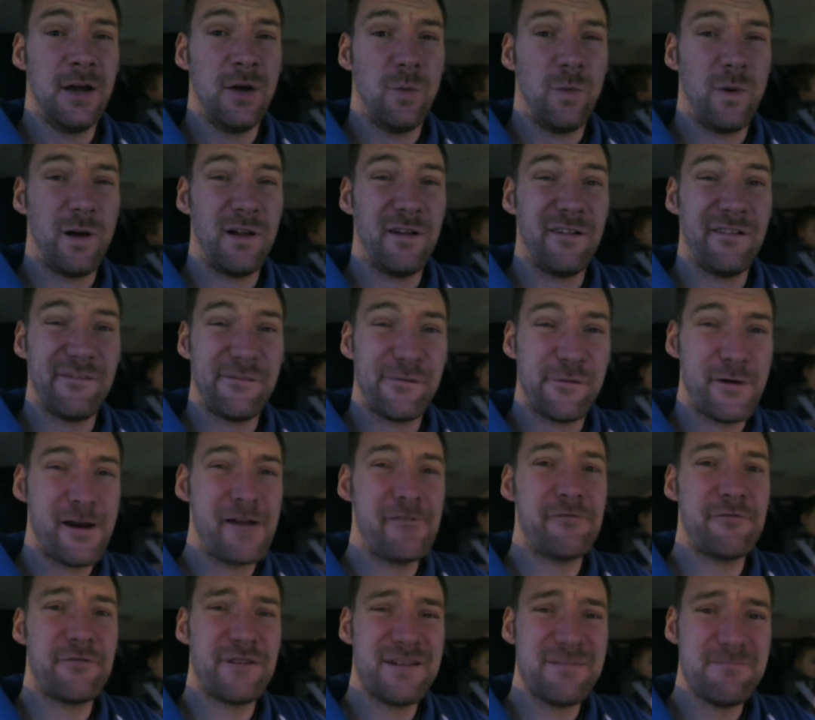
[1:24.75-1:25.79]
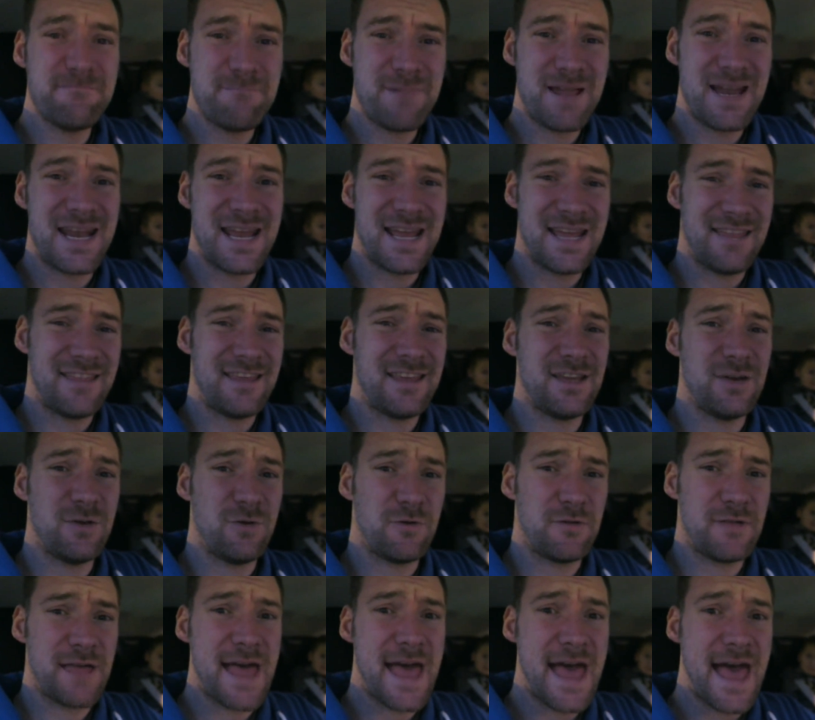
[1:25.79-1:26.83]
Well, for every minute that
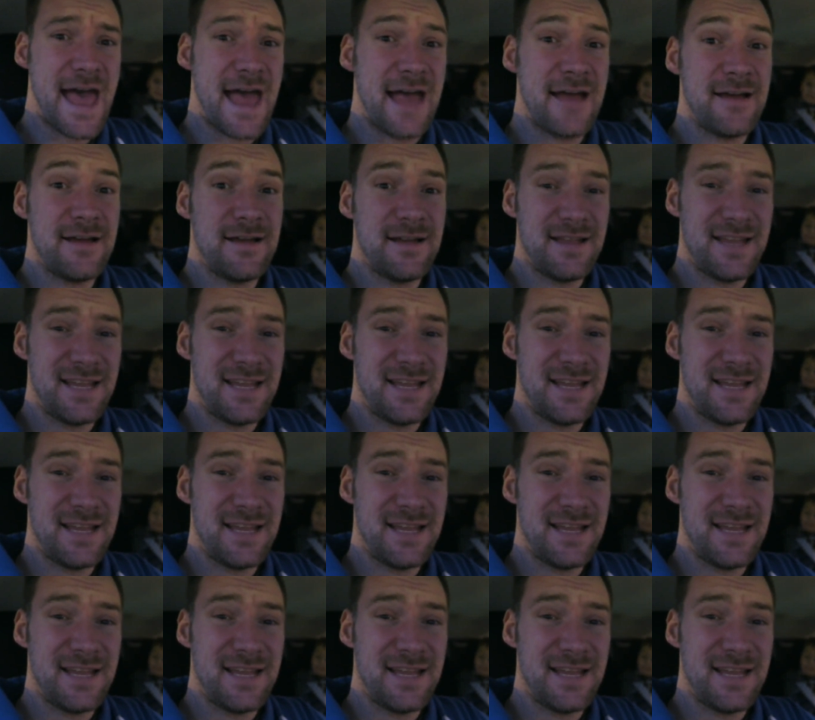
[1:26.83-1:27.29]
you're there,